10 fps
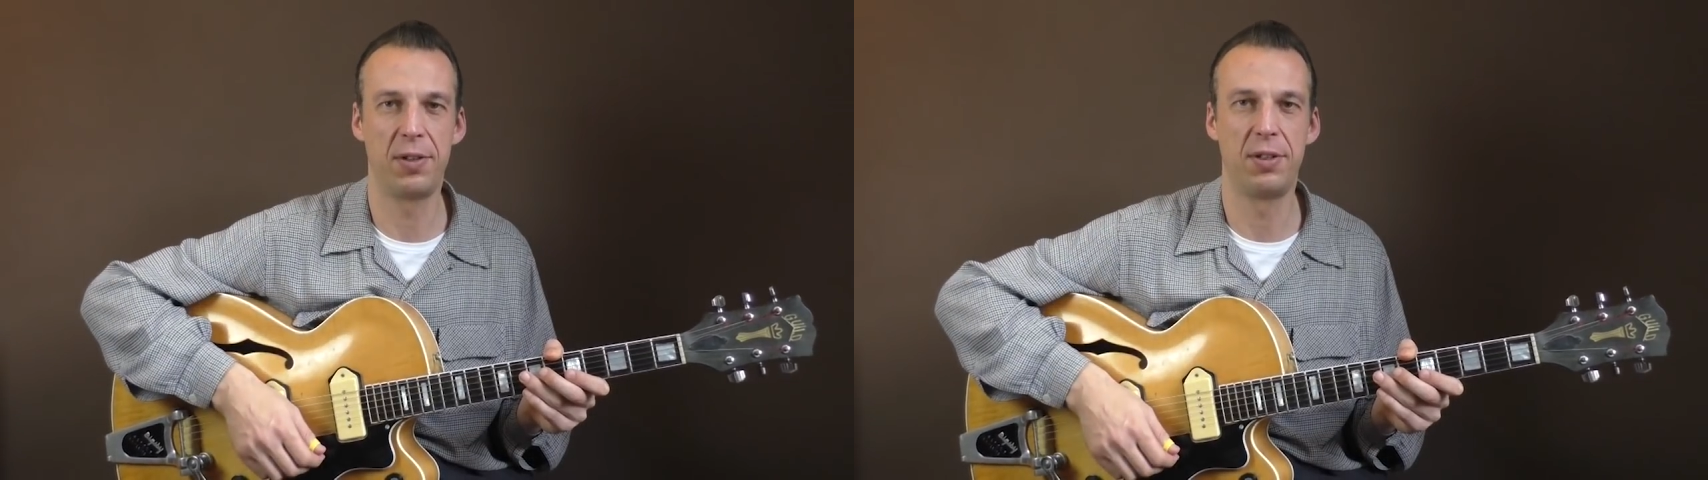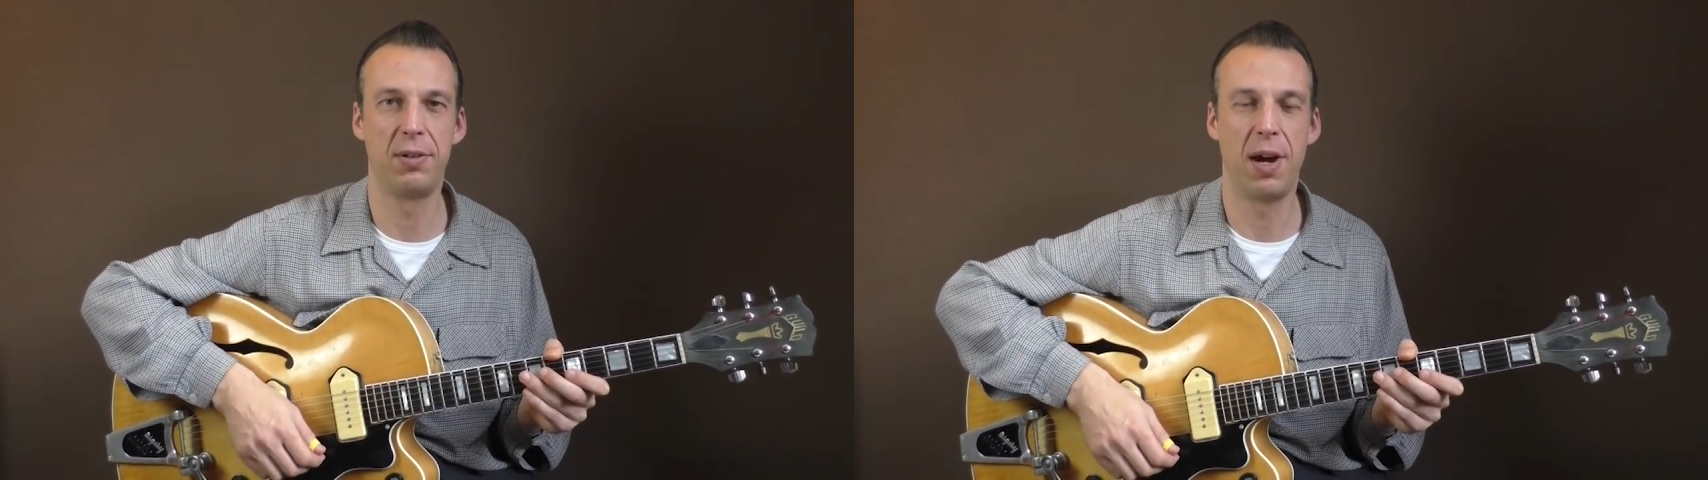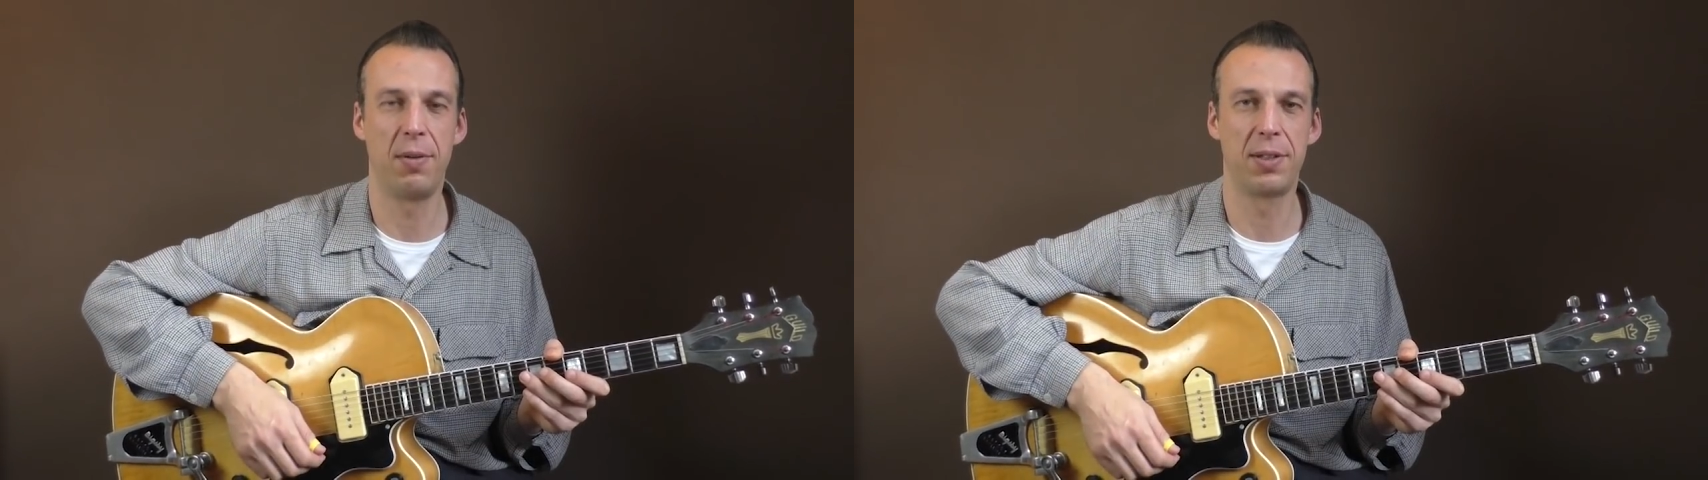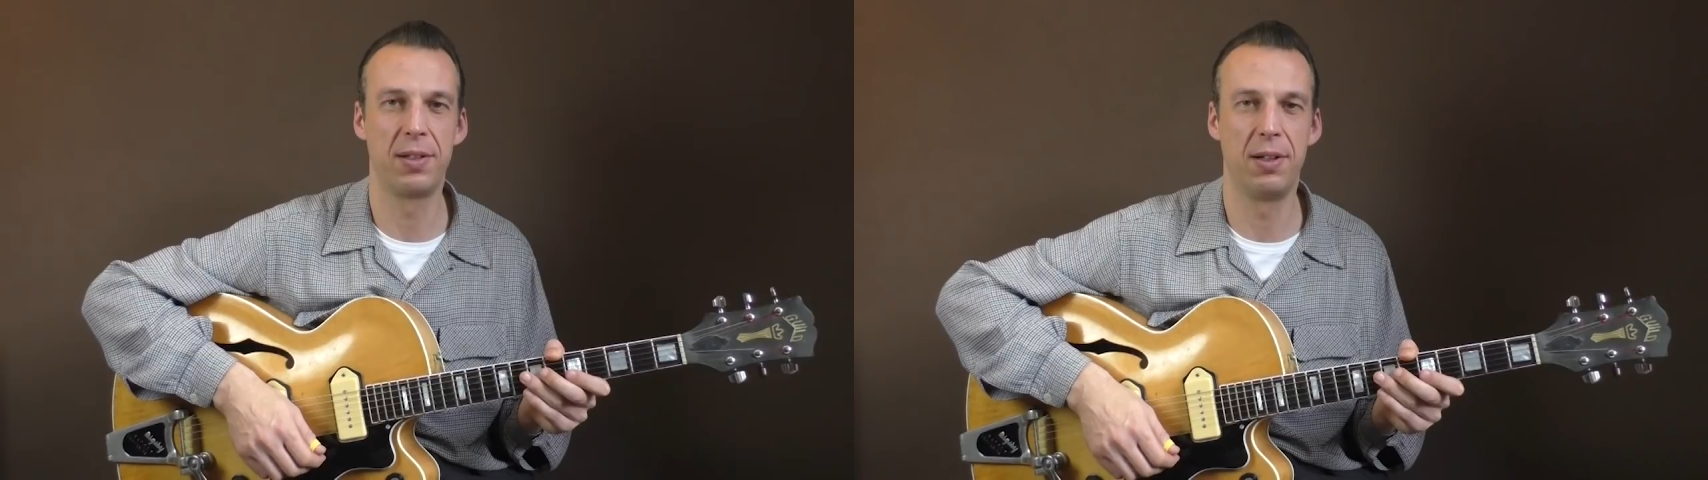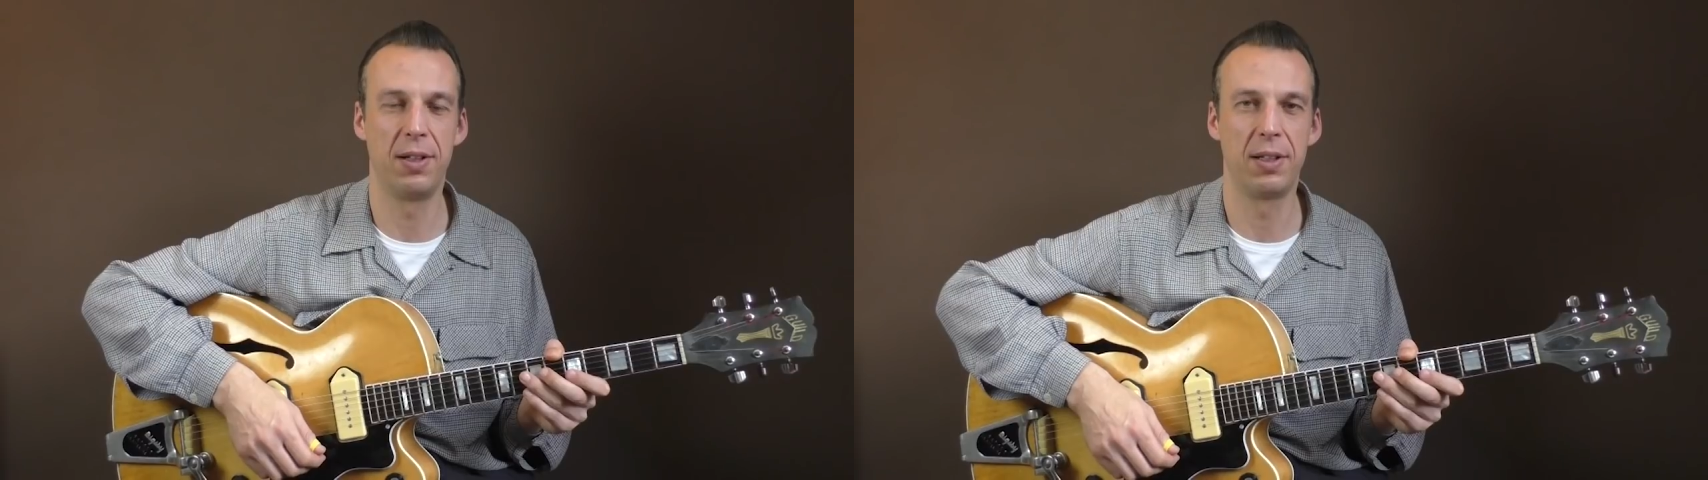to two hours
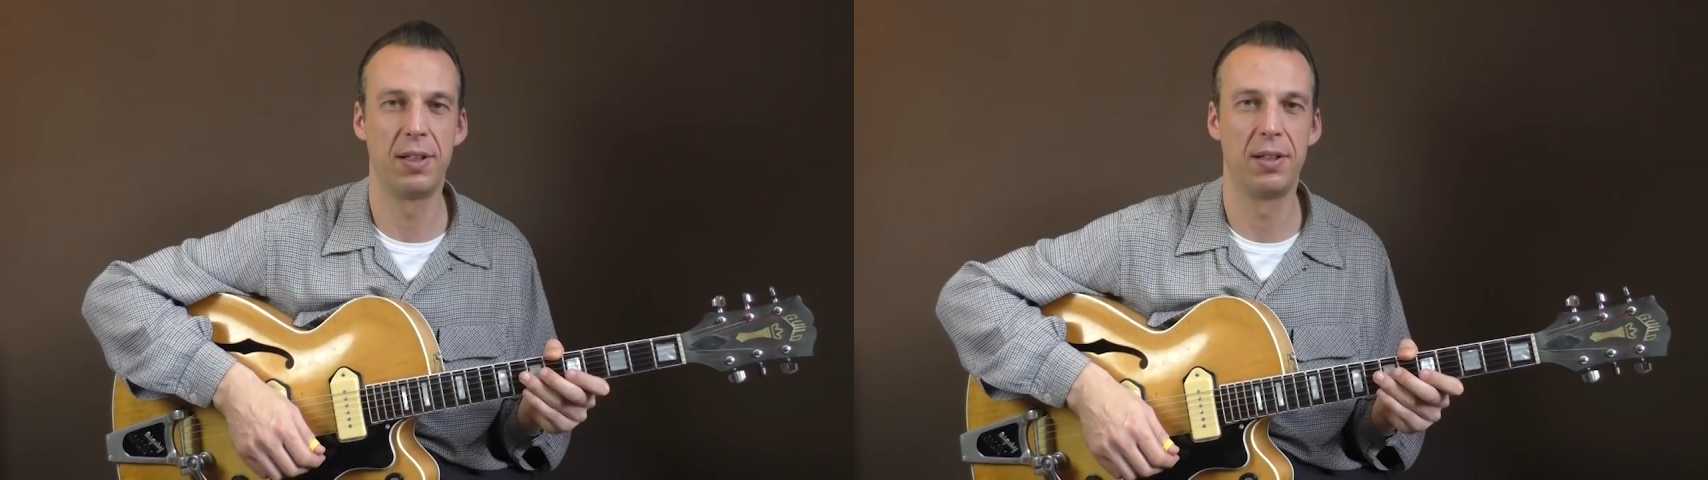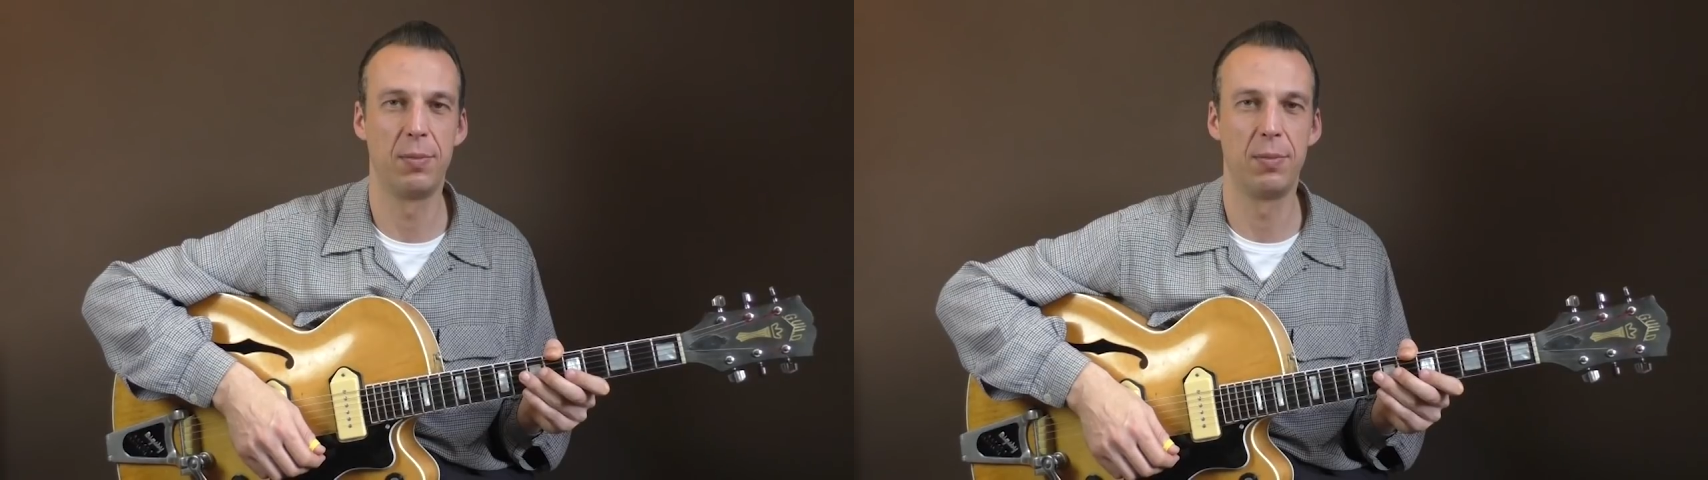long,